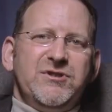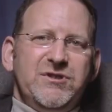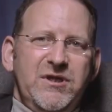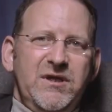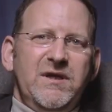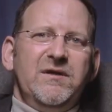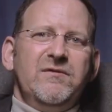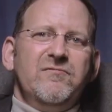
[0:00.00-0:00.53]

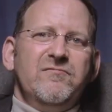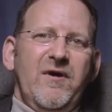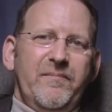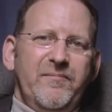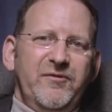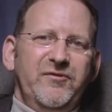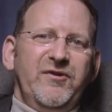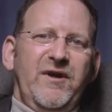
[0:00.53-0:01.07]
She
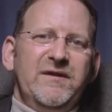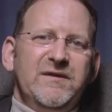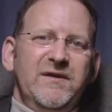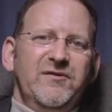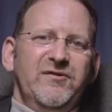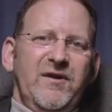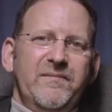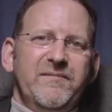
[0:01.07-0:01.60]

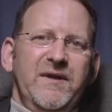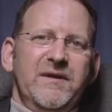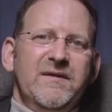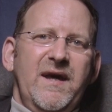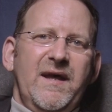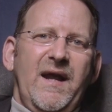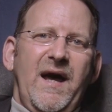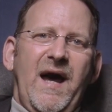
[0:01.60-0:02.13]
represented something
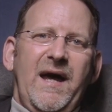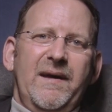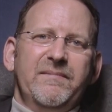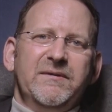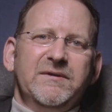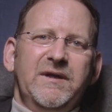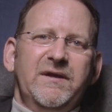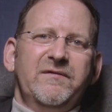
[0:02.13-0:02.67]
that I
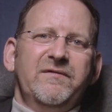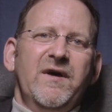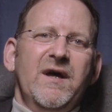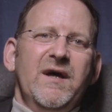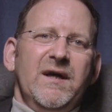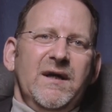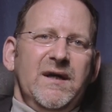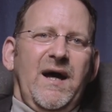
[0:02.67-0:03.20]
believe
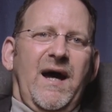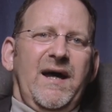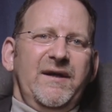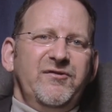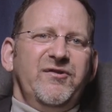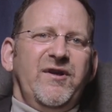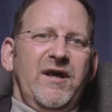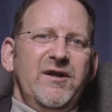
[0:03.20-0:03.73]

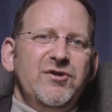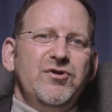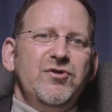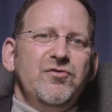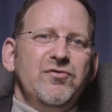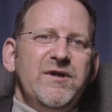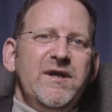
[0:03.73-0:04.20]
God said you